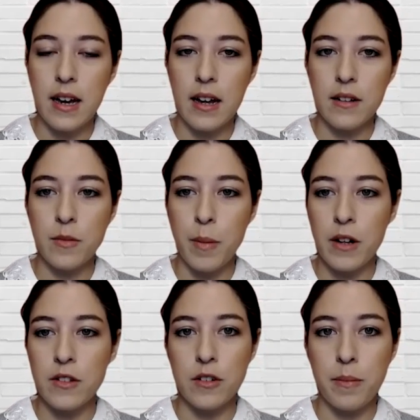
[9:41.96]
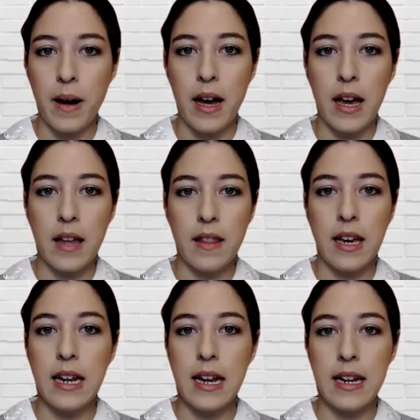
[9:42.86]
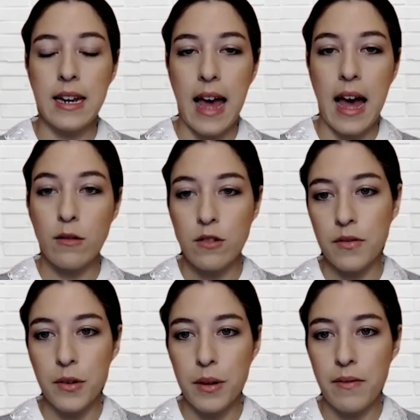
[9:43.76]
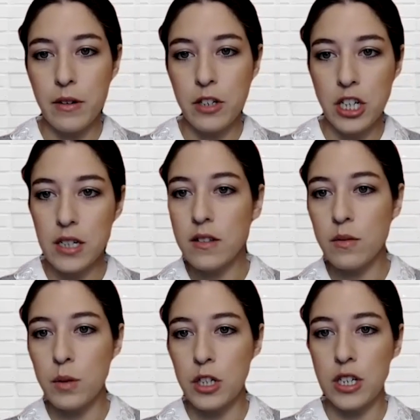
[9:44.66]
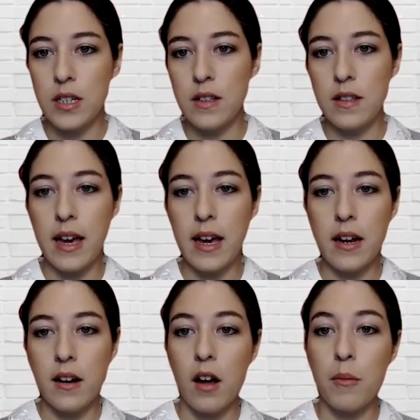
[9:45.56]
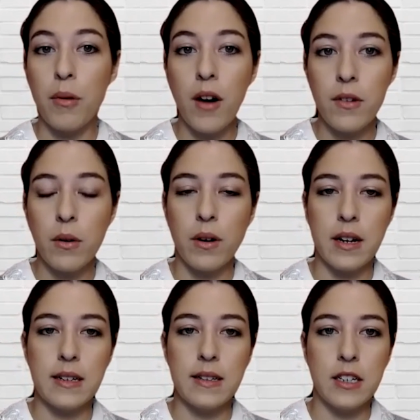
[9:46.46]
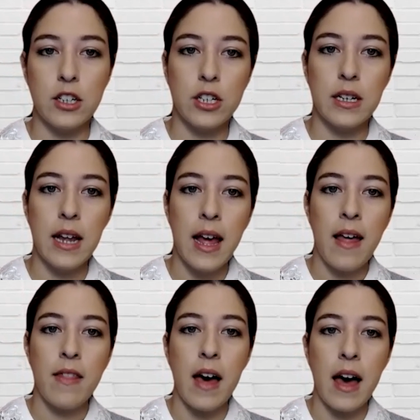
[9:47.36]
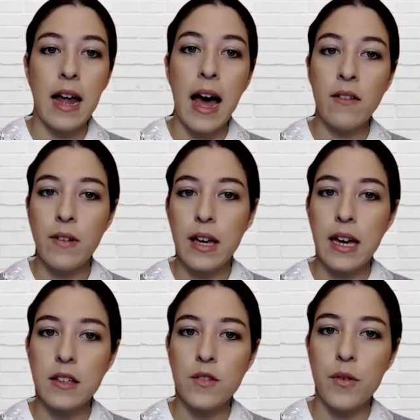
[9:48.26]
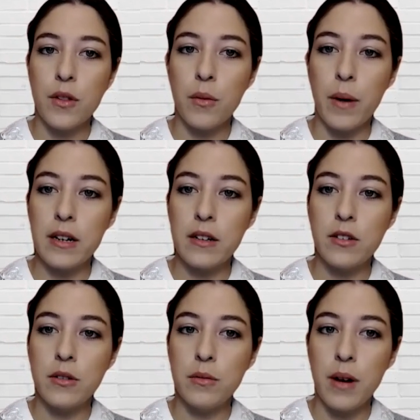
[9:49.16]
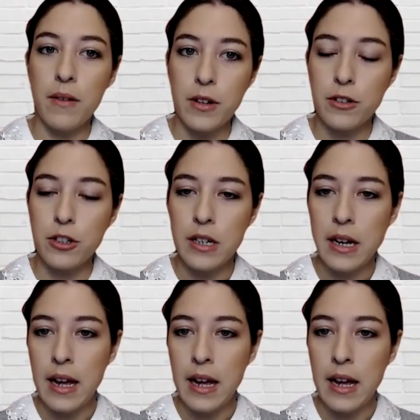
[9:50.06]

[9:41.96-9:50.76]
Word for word: kind of sponsored by the Canadian Council for Refugees, which is a nonprofit organization that advocates for the right to refuge.